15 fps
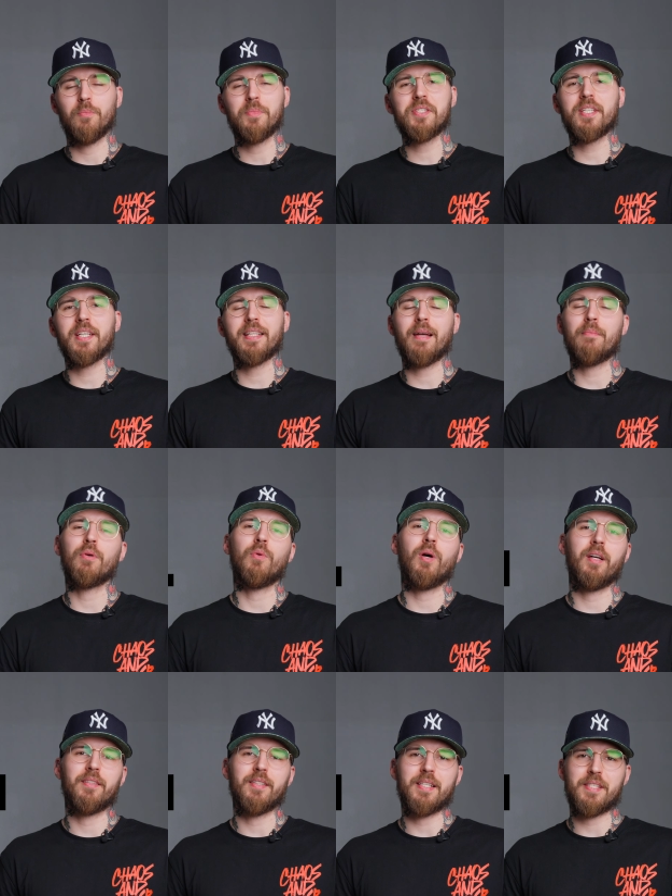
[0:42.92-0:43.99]
mistake number
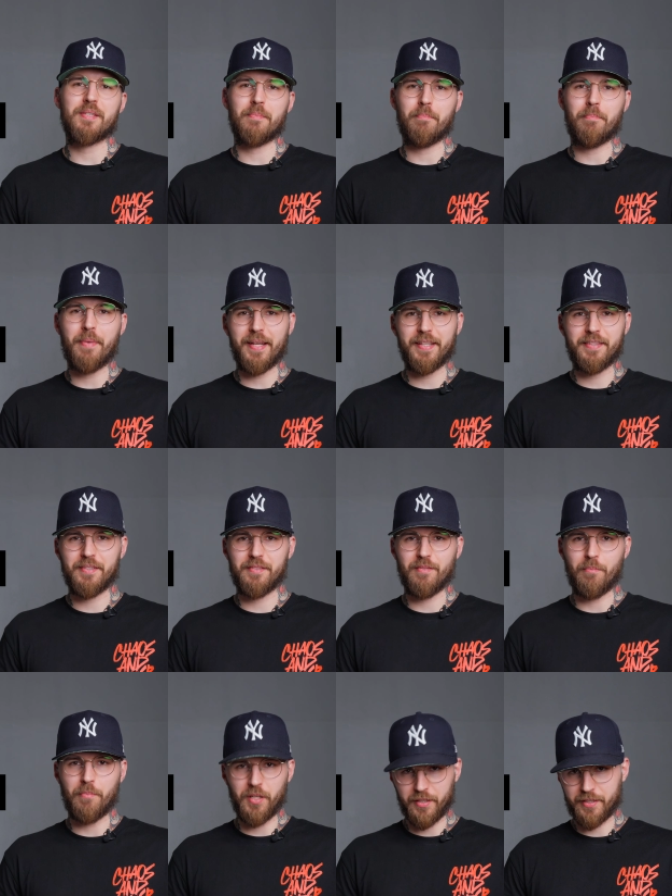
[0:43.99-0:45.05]
1 is bad
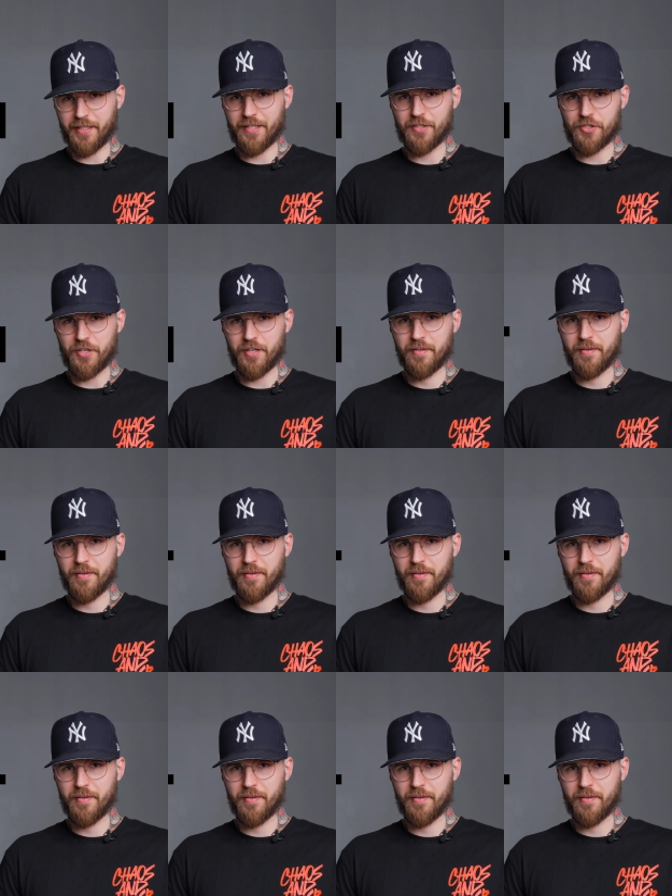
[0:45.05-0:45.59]
milk texture.